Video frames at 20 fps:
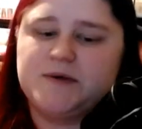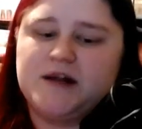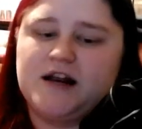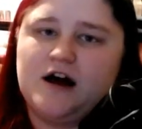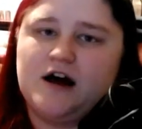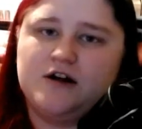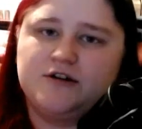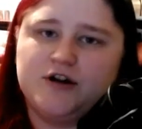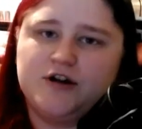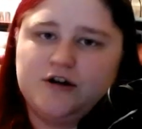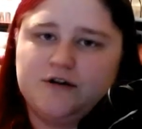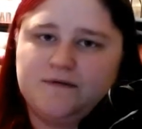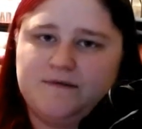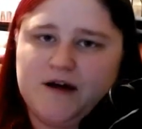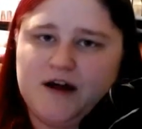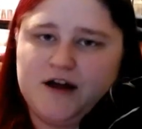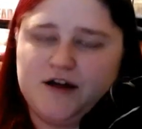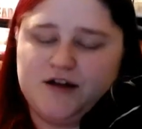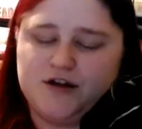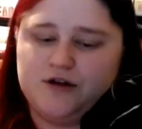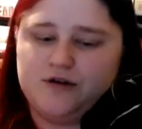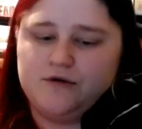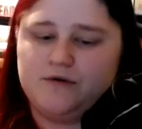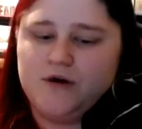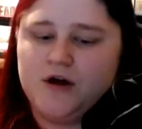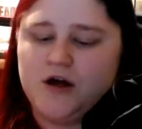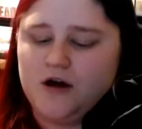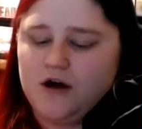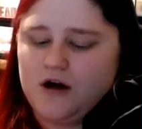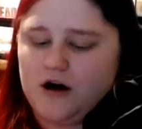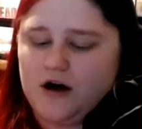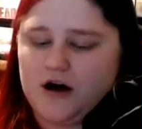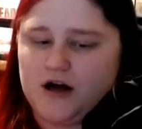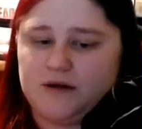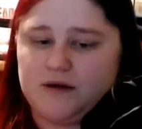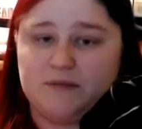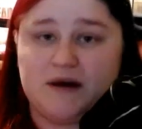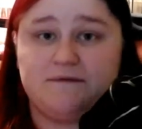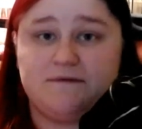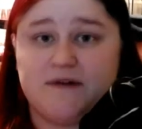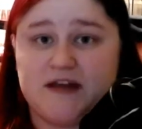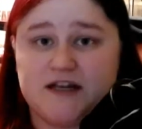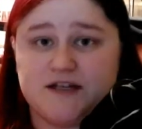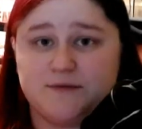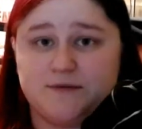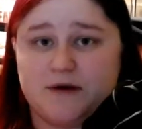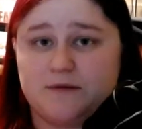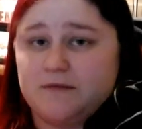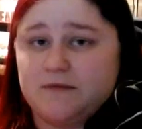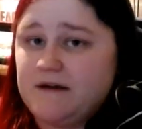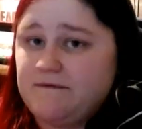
but I'll notify you on my Facebook.